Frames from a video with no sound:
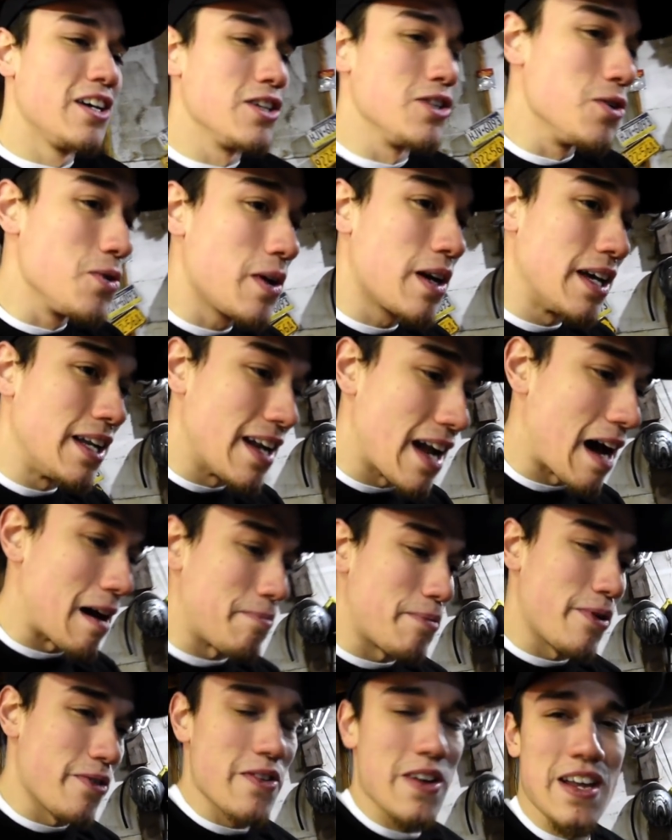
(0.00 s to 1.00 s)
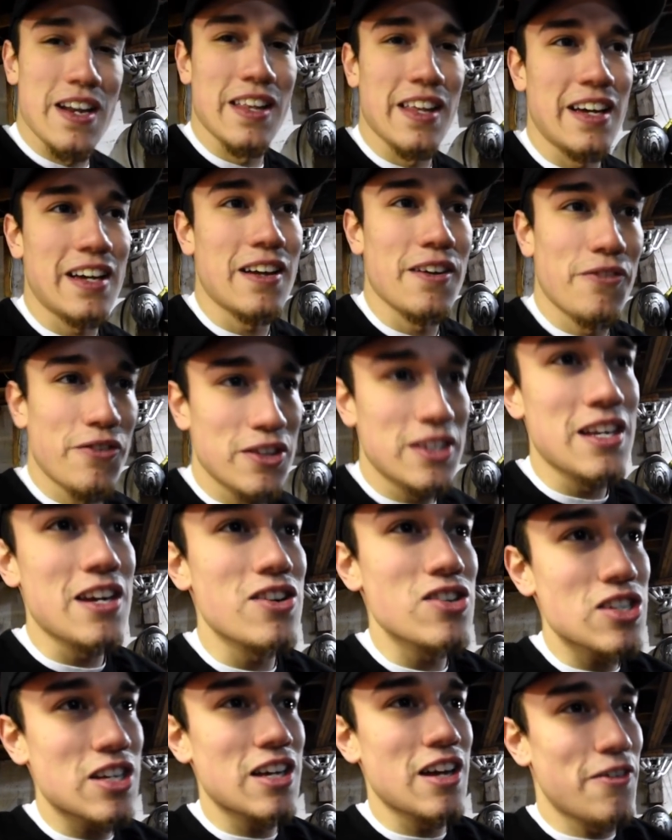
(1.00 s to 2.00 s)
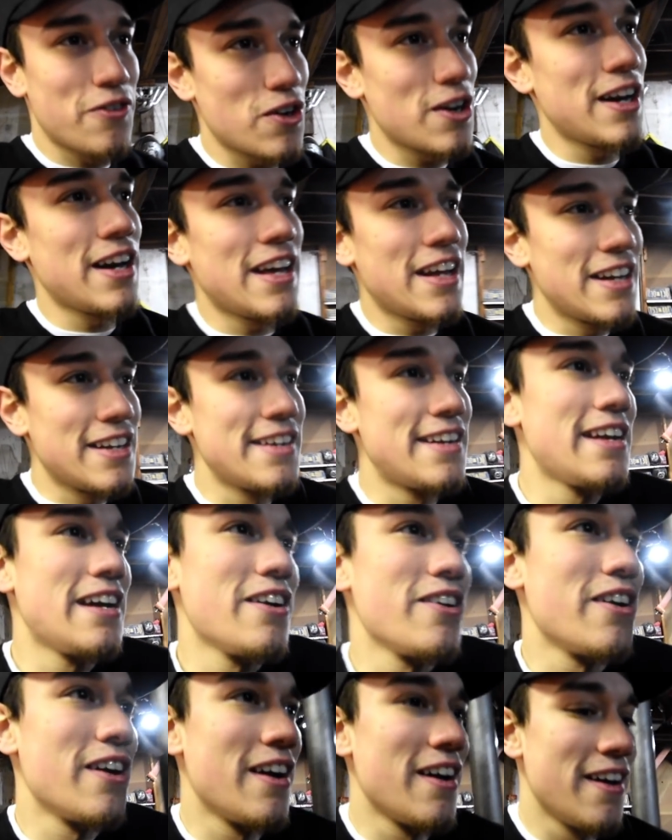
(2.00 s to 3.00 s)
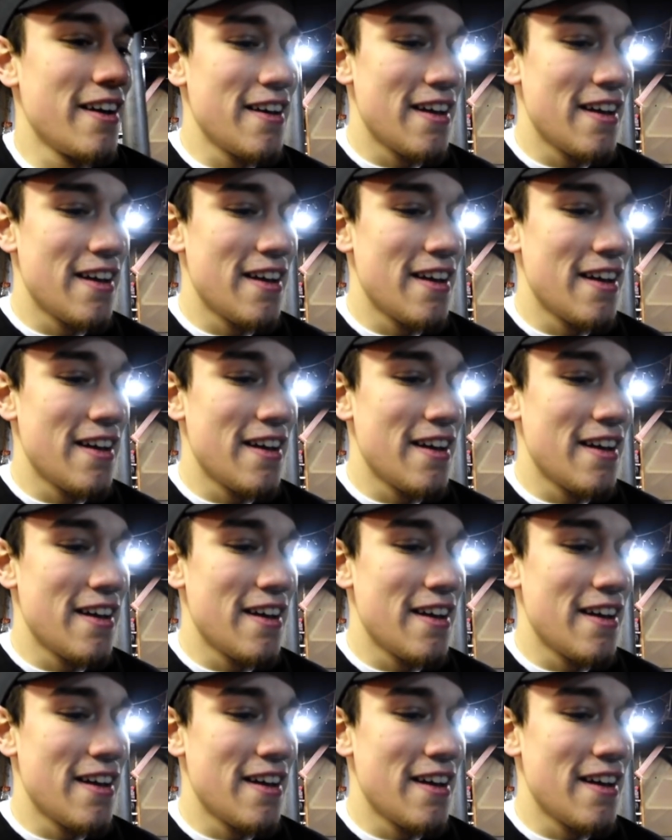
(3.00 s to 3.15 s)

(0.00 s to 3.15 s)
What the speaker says: you cannot prevent it. Like, if you're gonna hit a deer,